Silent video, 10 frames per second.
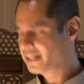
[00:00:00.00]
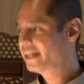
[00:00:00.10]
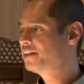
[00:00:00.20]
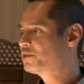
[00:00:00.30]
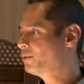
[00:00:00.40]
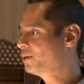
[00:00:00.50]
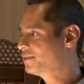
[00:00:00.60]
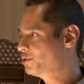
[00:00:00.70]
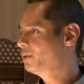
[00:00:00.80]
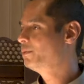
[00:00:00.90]
Again, it's
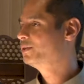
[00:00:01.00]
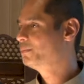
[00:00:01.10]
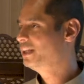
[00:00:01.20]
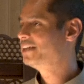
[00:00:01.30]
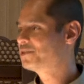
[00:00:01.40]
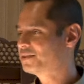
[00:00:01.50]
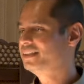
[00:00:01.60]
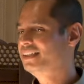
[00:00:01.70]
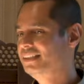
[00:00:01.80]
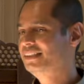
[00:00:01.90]
not about the
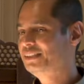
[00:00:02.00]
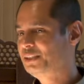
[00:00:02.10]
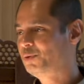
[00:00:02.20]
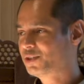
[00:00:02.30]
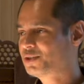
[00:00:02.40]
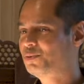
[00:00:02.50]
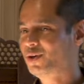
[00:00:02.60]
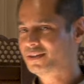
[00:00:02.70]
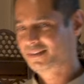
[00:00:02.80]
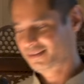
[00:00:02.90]
place. He wants the
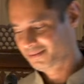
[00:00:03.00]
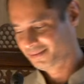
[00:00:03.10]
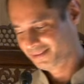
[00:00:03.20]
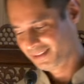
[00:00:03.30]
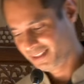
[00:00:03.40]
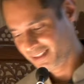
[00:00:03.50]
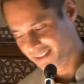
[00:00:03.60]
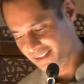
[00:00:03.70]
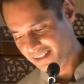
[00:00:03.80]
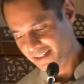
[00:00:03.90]
water.
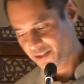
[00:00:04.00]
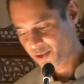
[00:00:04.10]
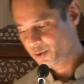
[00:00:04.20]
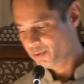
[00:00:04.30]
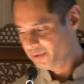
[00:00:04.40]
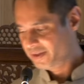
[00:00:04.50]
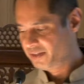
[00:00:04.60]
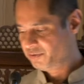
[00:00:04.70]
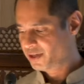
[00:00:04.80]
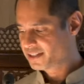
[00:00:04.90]
So we
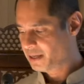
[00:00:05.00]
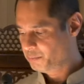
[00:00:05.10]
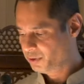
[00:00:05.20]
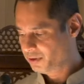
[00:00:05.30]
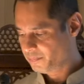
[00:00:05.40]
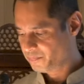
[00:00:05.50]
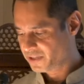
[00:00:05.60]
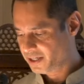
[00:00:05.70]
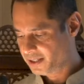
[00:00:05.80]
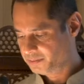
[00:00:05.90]
read, for example,
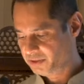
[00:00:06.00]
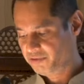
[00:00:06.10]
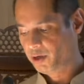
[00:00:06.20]
the